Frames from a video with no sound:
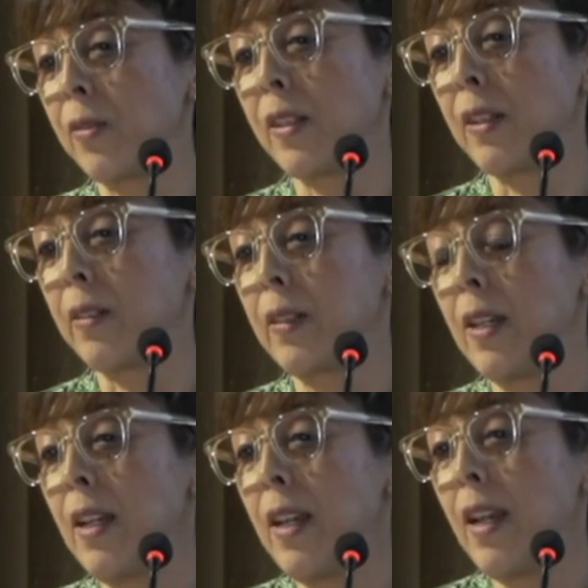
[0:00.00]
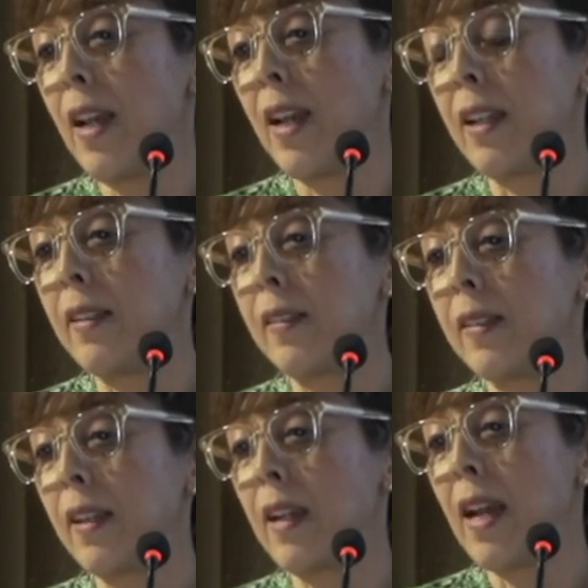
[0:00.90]
to tell. And
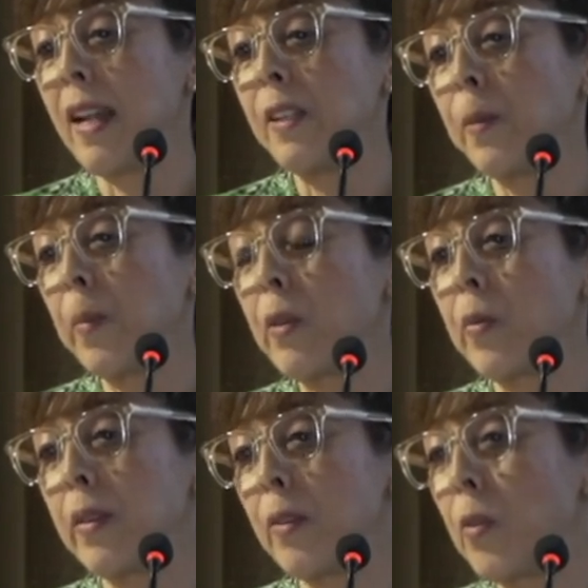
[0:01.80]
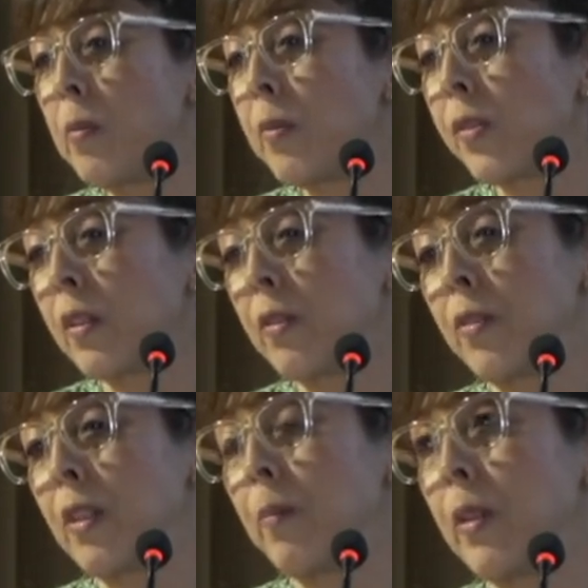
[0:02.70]
I speak with almost one
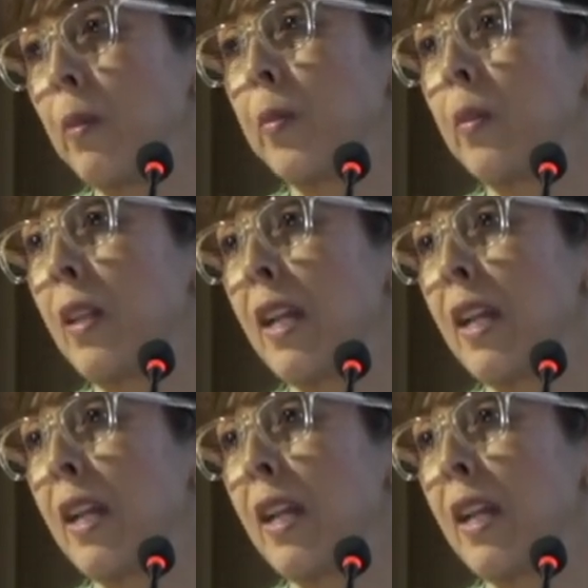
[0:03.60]
hundred people.